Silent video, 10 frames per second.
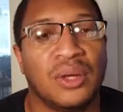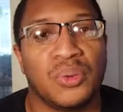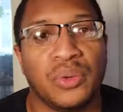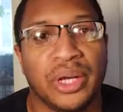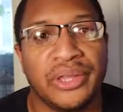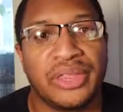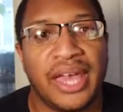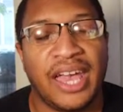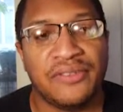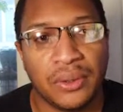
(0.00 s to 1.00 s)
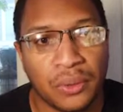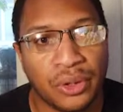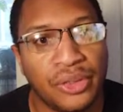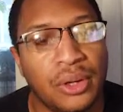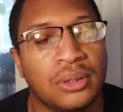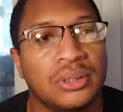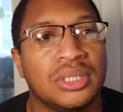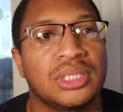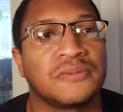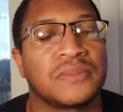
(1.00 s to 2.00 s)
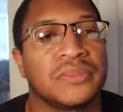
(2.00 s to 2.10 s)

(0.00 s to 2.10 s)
With heavy orthos